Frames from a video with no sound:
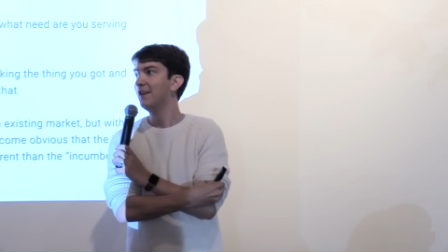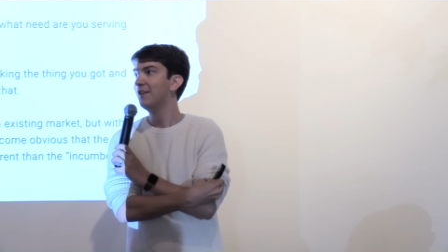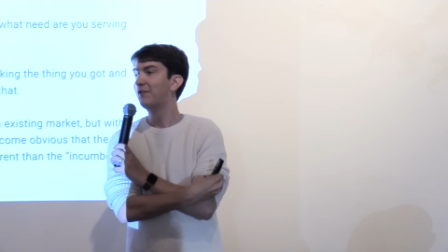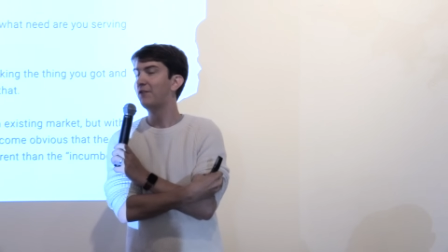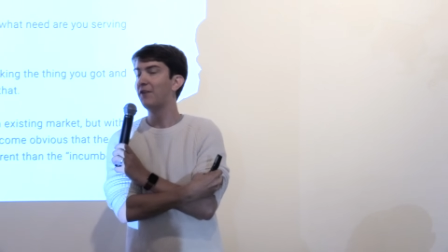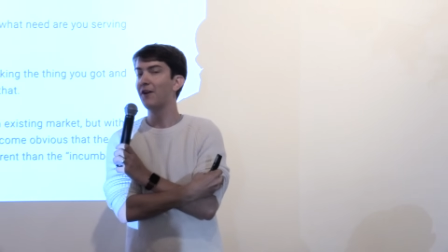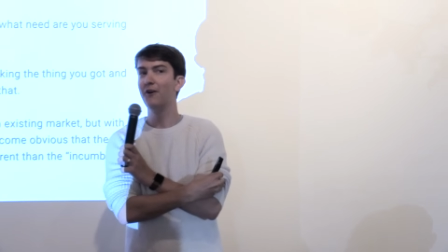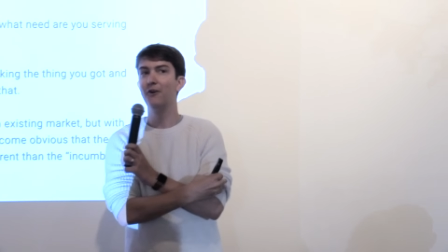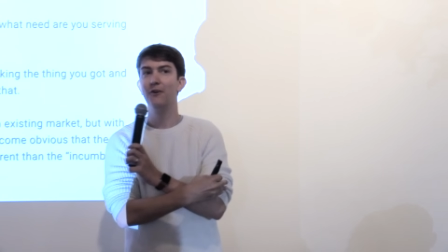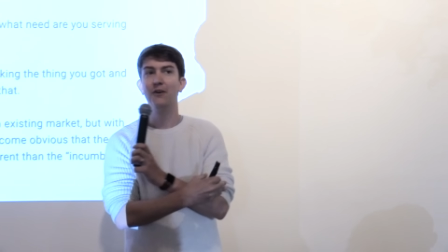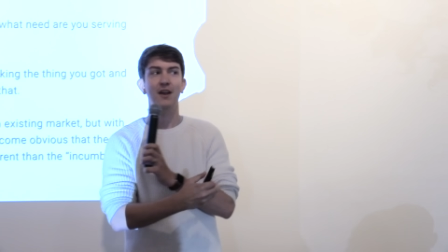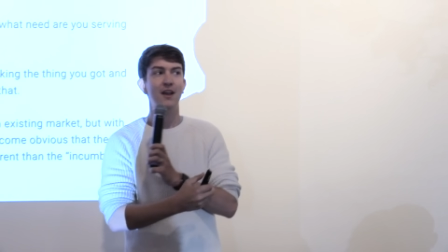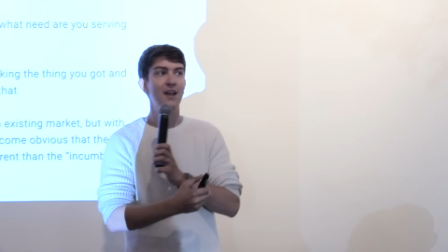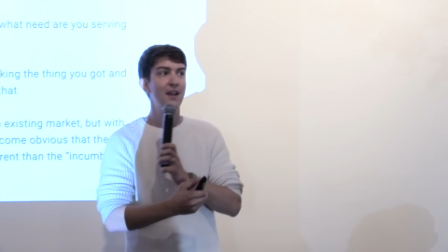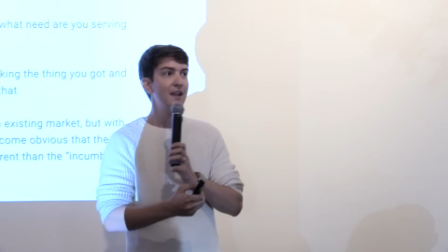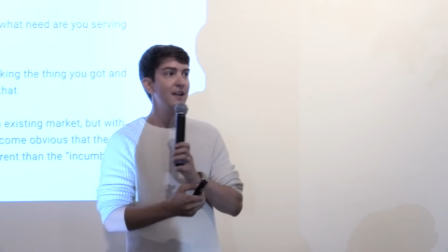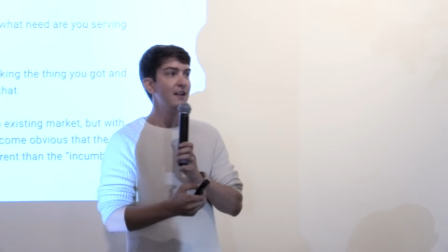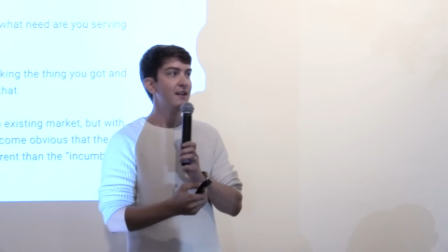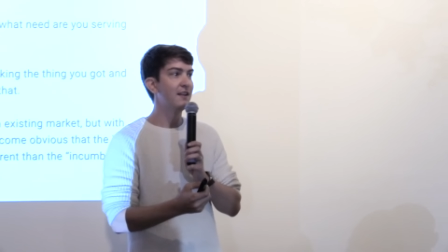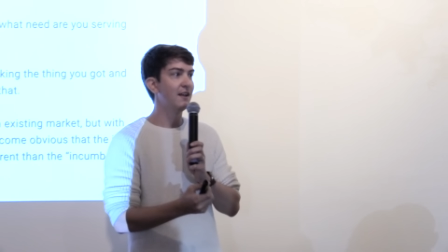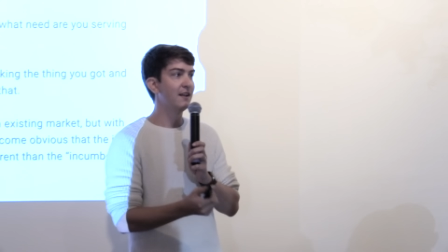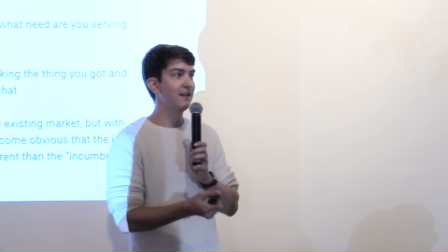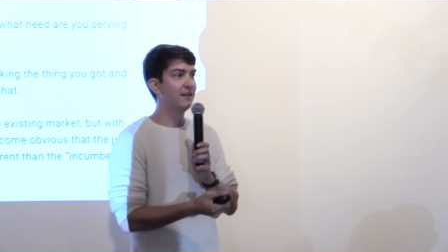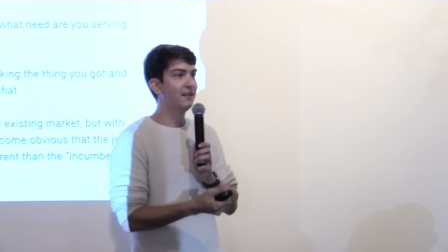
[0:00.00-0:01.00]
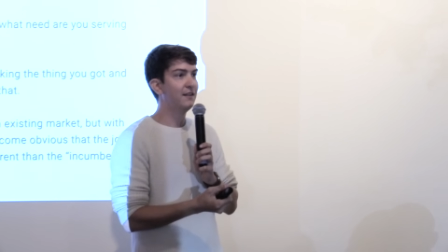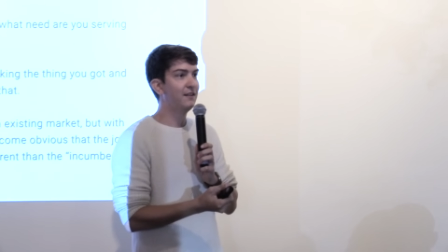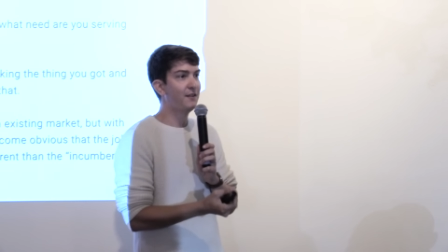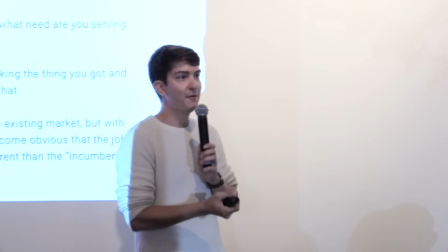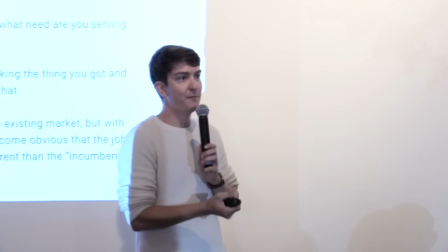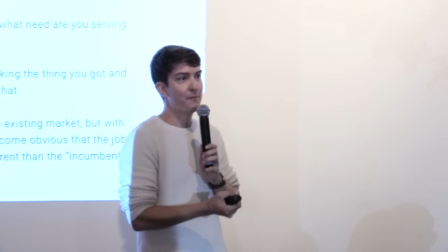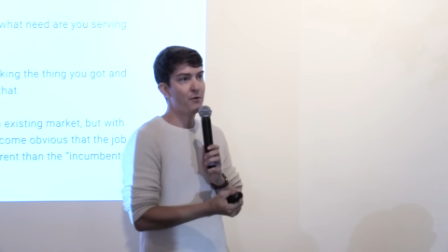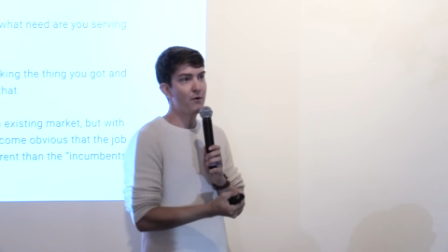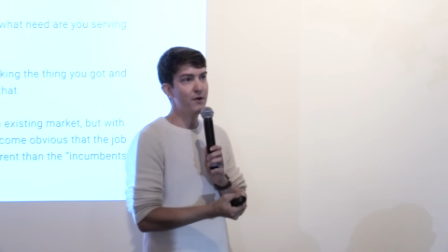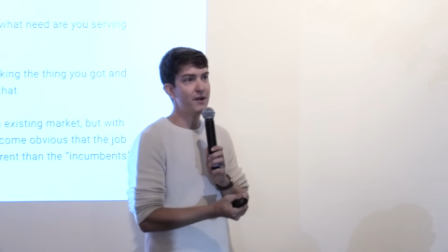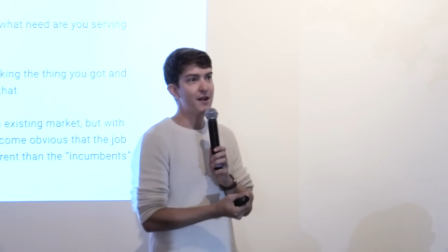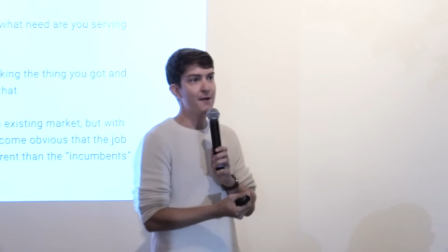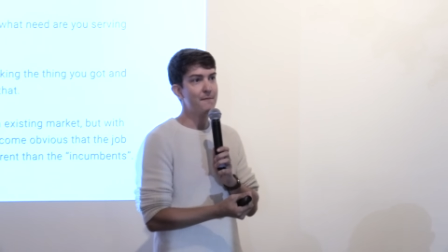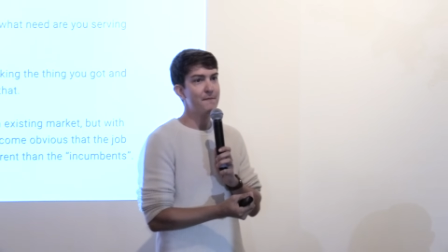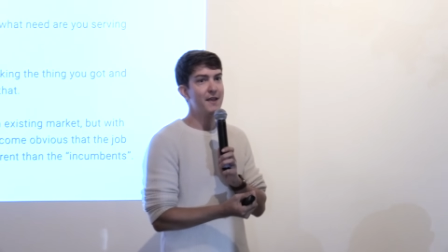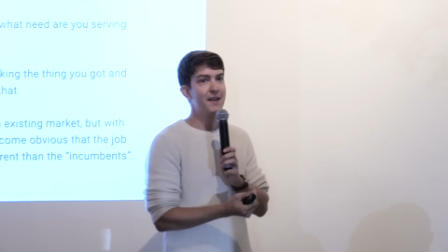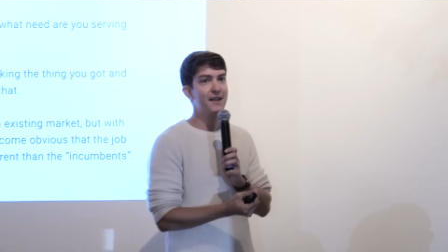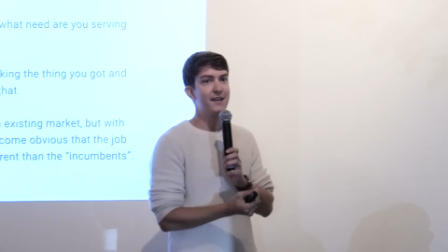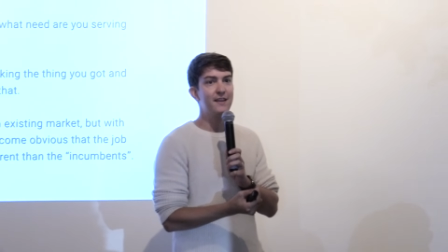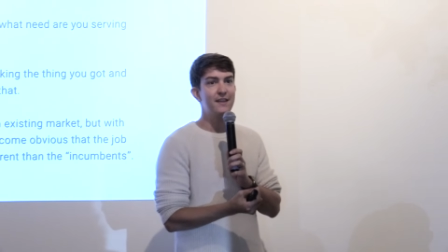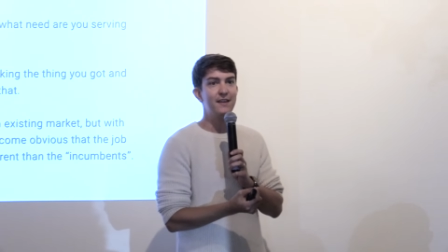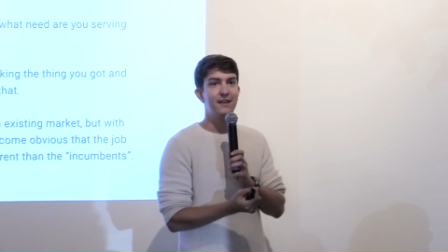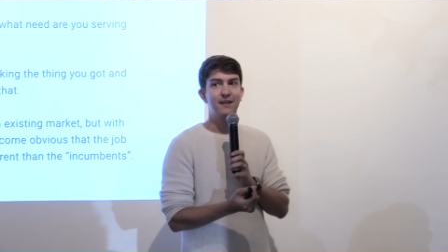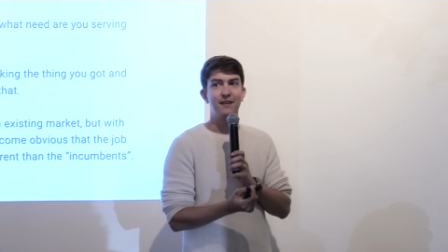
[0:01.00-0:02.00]
So the point I'm
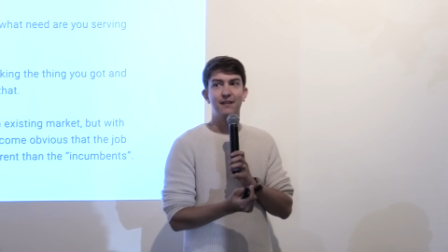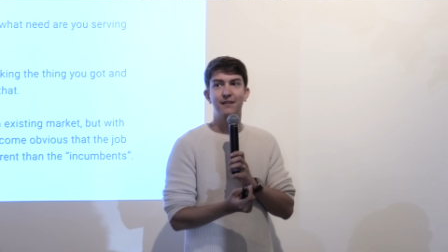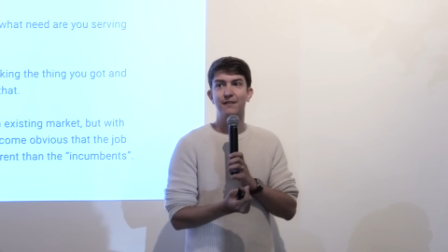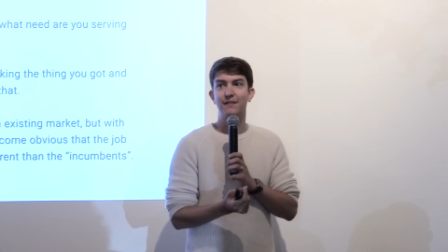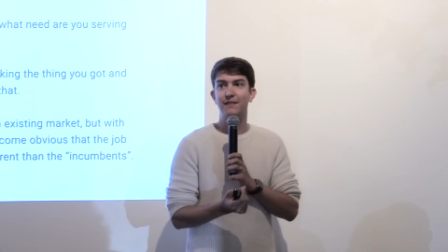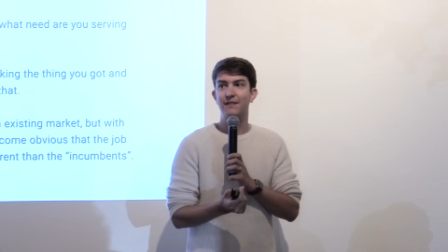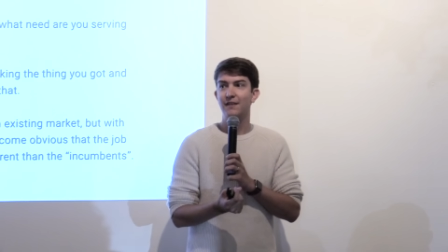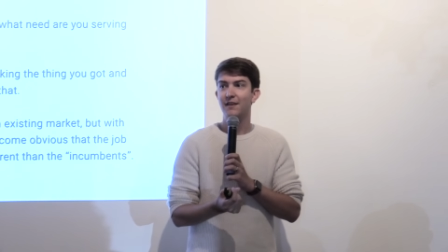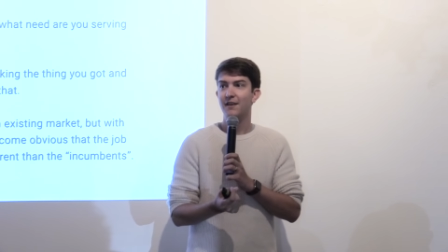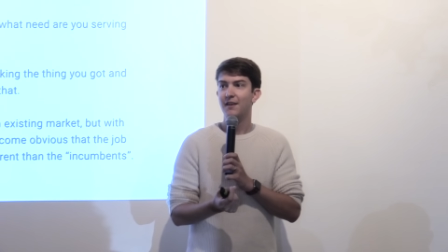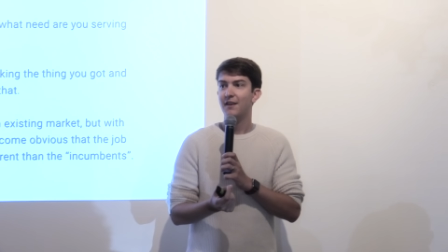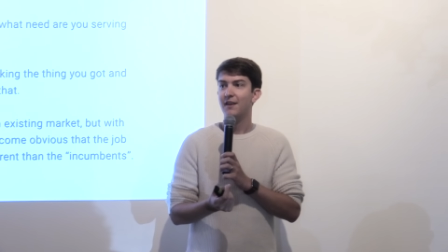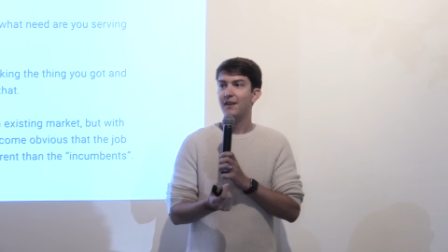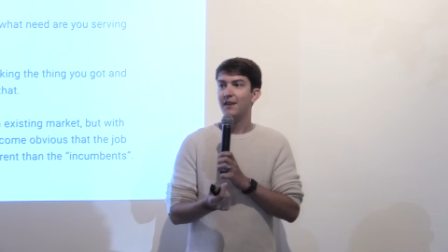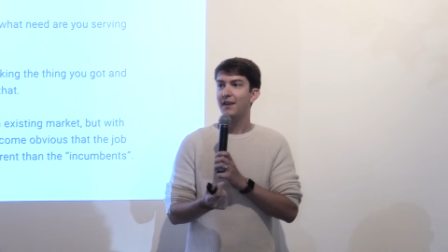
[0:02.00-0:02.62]
making is,